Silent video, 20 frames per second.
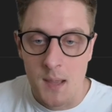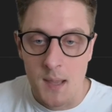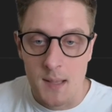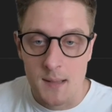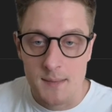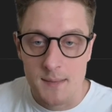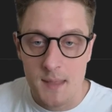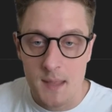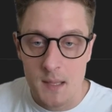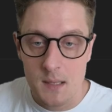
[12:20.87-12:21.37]

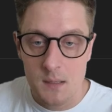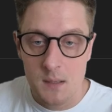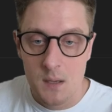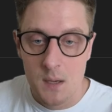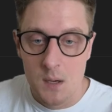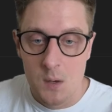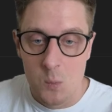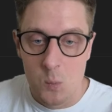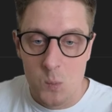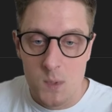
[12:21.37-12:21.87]
And then
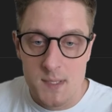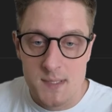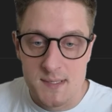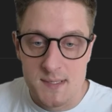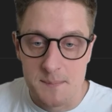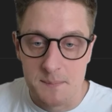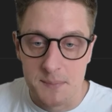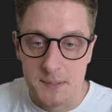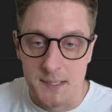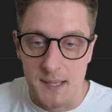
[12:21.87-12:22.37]
we
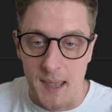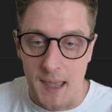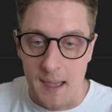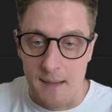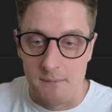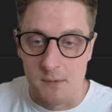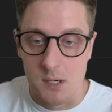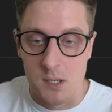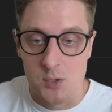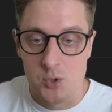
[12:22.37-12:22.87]
simply
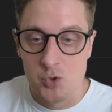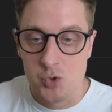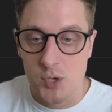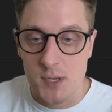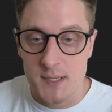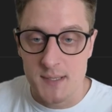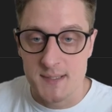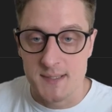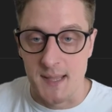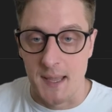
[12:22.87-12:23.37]
have a
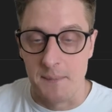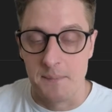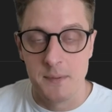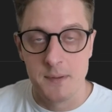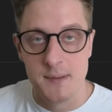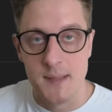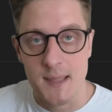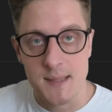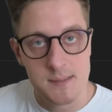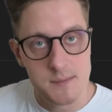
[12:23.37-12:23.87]
train step.
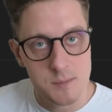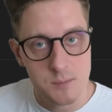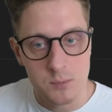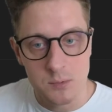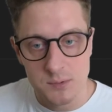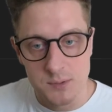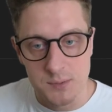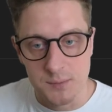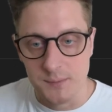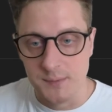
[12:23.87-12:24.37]
That's
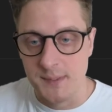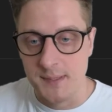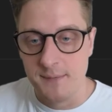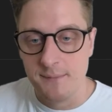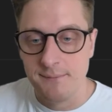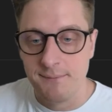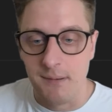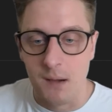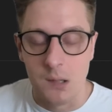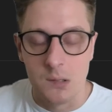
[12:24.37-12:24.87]
also
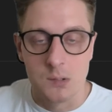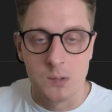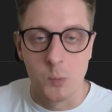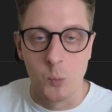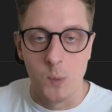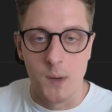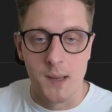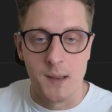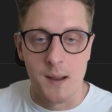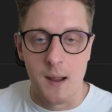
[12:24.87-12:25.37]
default
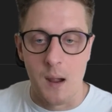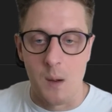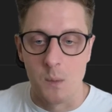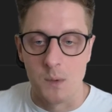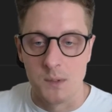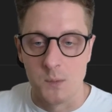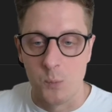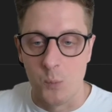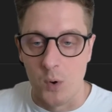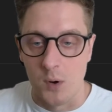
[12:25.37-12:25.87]
way how
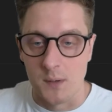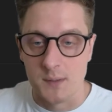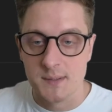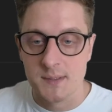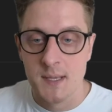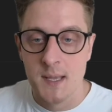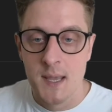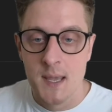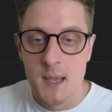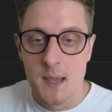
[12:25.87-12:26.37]
it works.
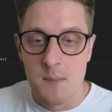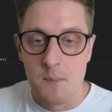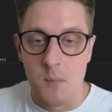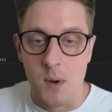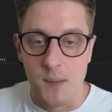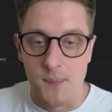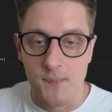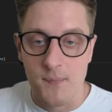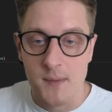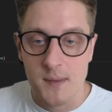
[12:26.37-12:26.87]

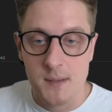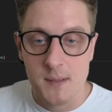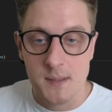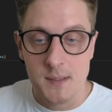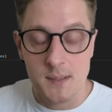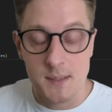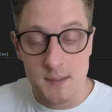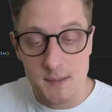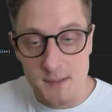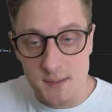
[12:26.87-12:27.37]
But
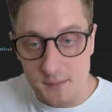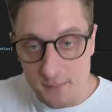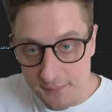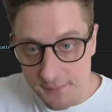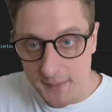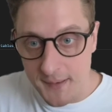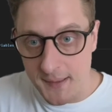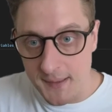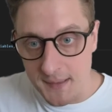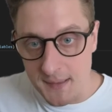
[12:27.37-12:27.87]

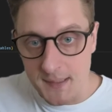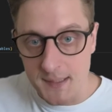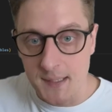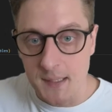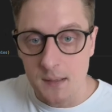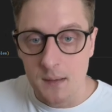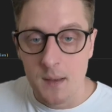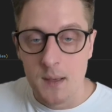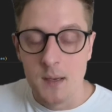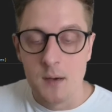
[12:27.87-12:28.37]

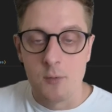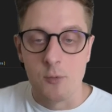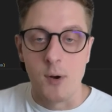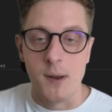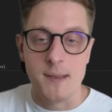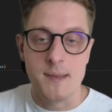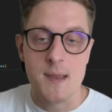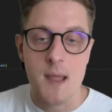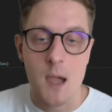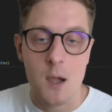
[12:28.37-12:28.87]
differently,
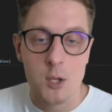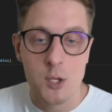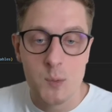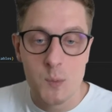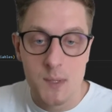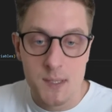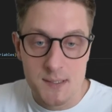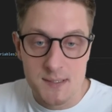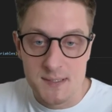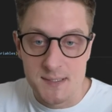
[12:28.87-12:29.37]
right now you
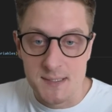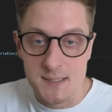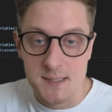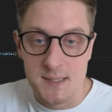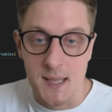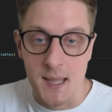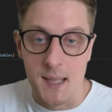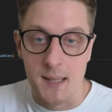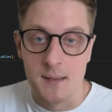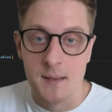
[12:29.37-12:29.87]
can see
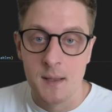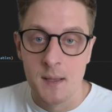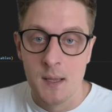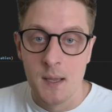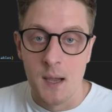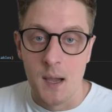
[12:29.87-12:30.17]
that